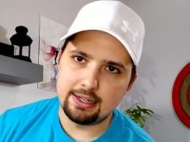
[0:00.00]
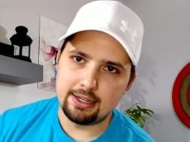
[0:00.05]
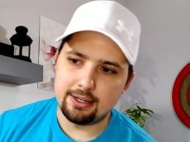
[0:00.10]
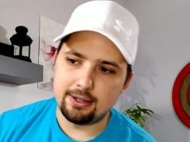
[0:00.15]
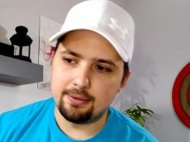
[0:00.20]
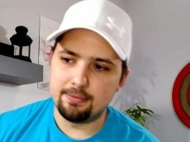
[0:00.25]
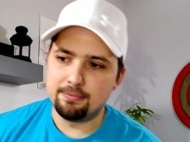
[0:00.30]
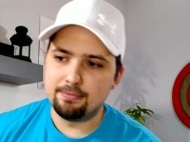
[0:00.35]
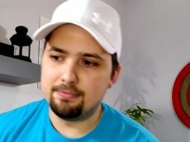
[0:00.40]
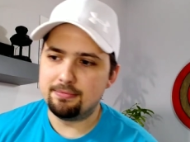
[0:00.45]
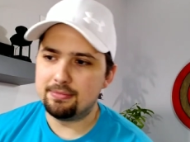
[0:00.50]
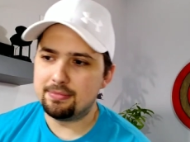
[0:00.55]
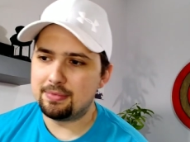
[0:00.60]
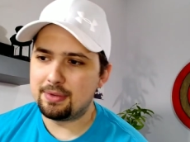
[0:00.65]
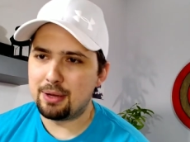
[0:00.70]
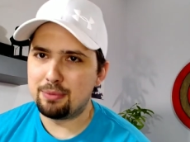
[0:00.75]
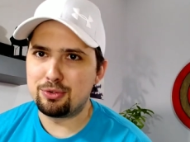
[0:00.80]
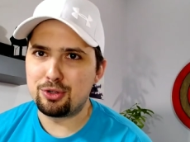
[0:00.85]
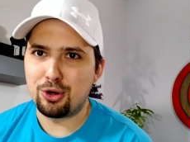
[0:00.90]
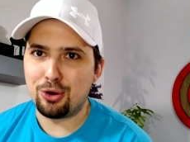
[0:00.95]
um,
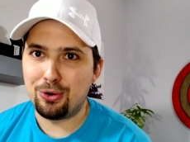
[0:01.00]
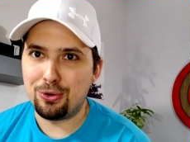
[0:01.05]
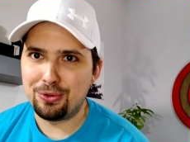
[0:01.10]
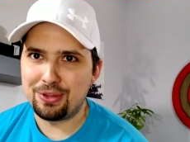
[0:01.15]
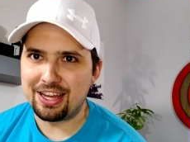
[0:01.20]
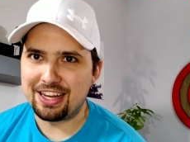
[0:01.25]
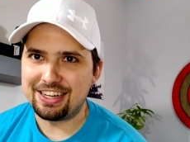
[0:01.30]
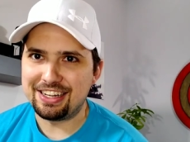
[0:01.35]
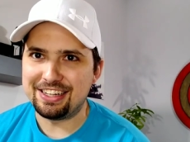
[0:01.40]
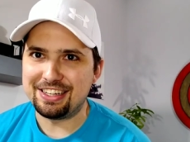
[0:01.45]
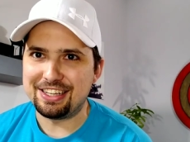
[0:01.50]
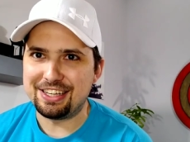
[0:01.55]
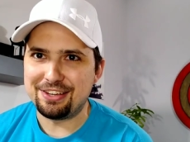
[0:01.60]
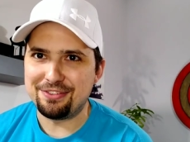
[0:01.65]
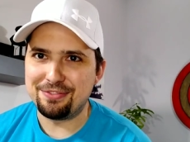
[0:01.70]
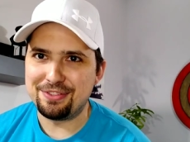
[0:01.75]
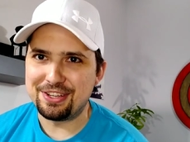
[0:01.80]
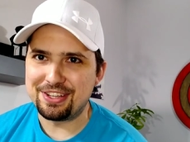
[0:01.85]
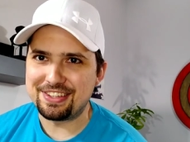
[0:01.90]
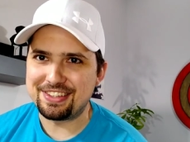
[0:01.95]
am told I need to
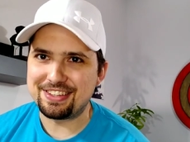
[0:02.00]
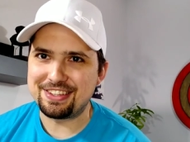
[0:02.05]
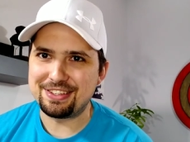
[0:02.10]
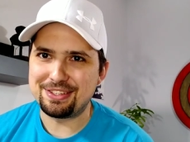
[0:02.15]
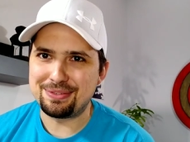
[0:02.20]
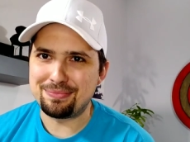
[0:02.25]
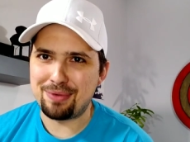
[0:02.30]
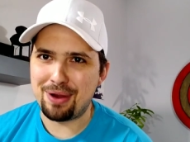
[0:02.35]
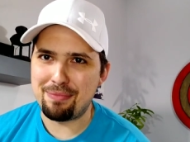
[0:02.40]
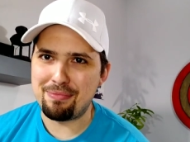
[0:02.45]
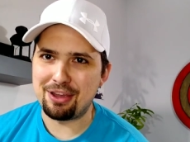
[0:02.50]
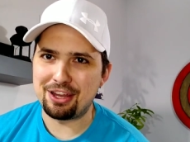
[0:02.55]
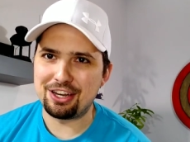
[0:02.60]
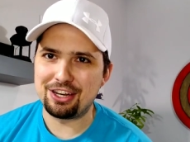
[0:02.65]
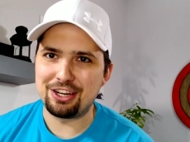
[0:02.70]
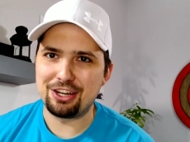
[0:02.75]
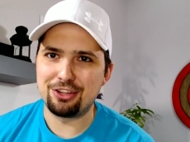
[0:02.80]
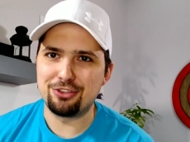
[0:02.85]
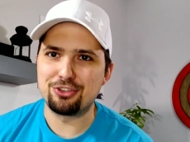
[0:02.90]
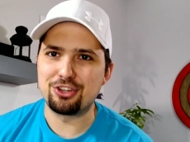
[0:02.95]
give this spray paint
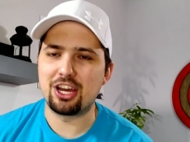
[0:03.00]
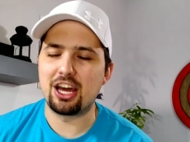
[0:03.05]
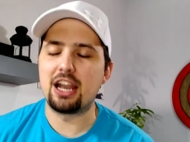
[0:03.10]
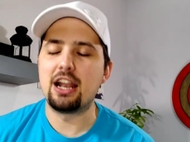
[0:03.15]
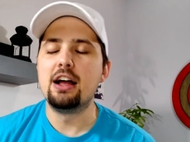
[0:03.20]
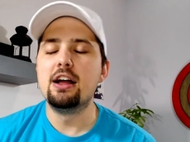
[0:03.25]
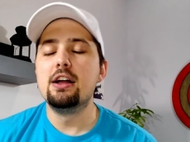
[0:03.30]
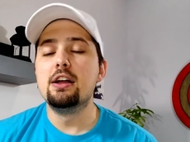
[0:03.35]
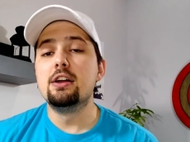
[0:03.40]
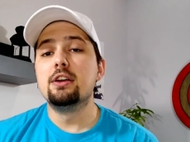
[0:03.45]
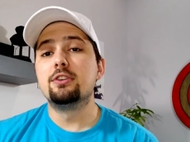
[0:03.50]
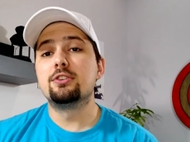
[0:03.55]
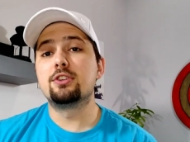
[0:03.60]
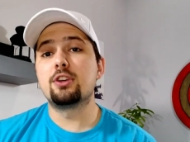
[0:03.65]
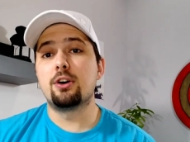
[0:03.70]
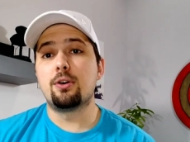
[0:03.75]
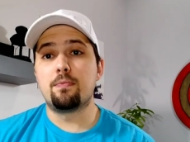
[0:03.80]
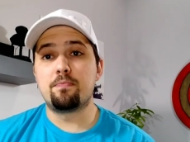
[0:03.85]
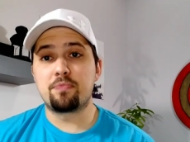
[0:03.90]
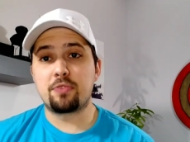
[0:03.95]
another shot.
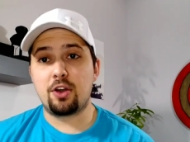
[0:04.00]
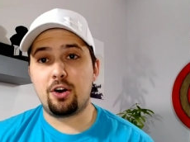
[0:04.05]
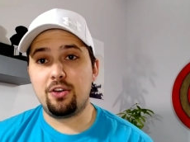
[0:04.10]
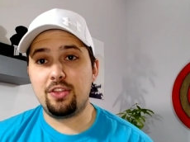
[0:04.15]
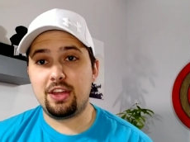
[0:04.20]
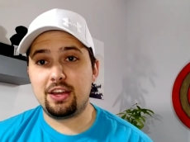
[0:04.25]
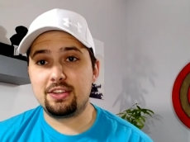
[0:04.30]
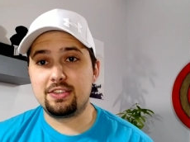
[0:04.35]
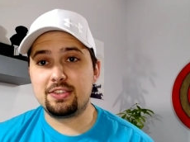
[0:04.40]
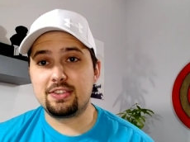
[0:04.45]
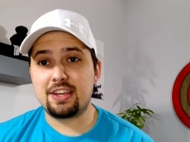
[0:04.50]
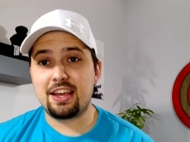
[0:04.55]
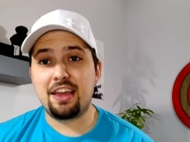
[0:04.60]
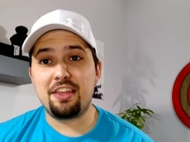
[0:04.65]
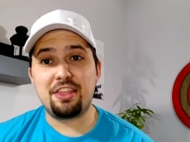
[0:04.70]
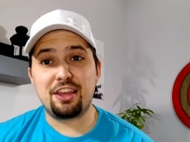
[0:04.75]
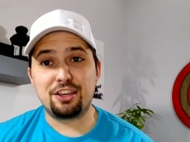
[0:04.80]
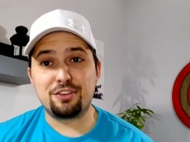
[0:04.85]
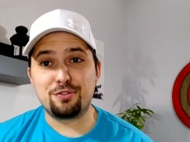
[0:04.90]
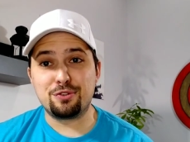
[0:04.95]
So all that to
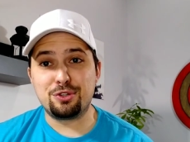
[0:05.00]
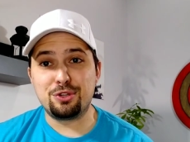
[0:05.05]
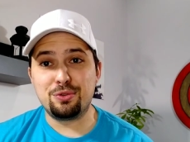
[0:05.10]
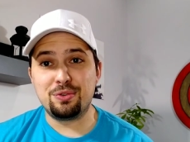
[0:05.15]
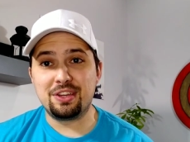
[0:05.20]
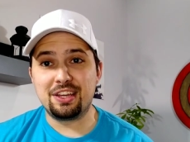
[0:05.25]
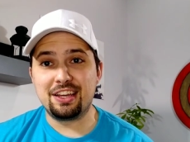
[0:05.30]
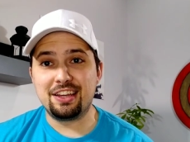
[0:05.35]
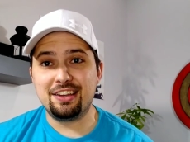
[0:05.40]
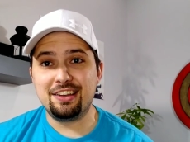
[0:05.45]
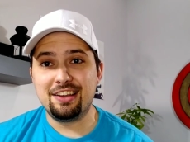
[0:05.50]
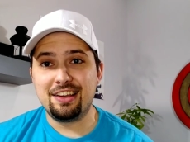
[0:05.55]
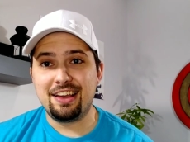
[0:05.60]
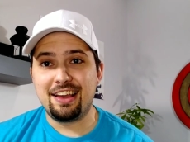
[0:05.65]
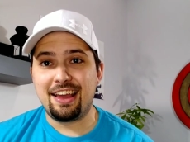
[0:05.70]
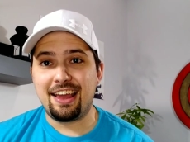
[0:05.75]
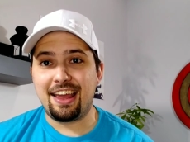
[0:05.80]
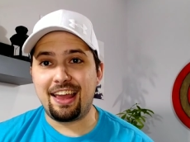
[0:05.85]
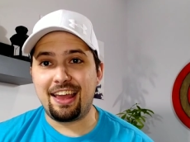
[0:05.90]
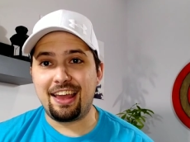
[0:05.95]
say, thanks for tuning in,
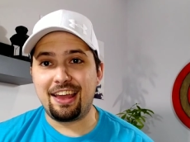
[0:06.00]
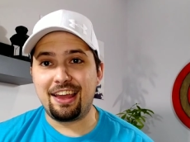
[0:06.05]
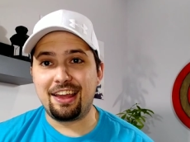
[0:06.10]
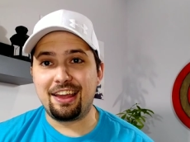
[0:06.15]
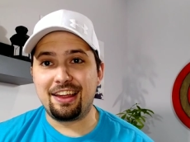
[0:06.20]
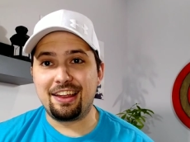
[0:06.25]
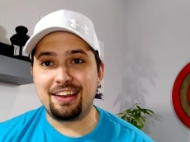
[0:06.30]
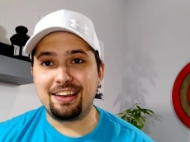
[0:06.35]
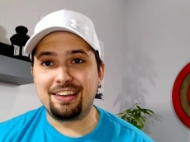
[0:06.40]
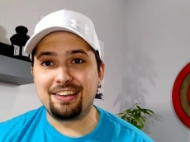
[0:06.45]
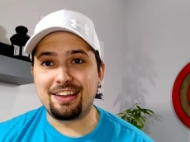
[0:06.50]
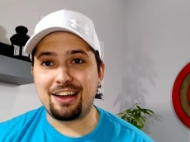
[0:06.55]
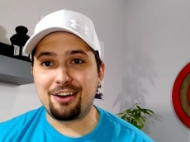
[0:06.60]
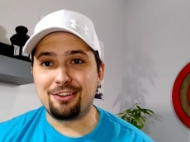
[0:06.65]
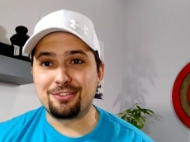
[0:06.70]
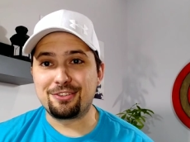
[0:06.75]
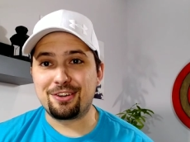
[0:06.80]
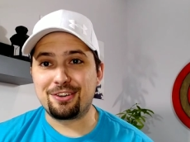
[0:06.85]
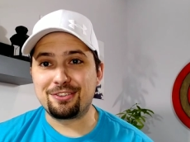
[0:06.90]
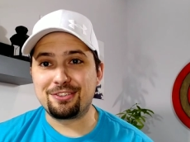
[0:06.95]
and
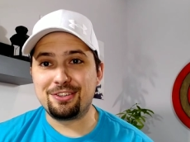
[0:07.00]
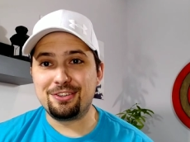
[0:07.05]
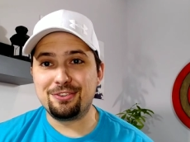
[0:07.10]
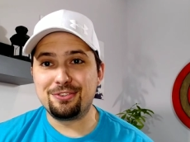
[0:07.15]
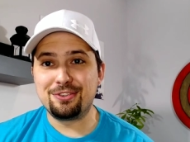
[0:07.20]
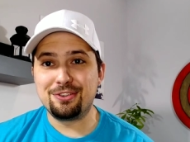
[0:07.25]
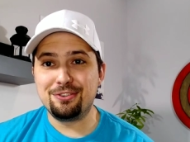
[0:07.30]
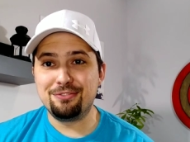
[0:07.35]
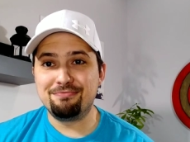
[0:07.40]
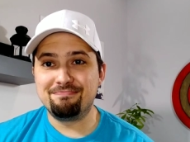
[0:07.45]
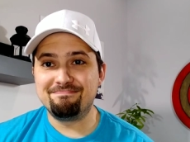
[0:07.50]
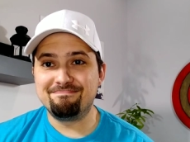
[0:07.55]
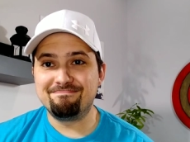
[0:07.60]
I'll talk to you soon.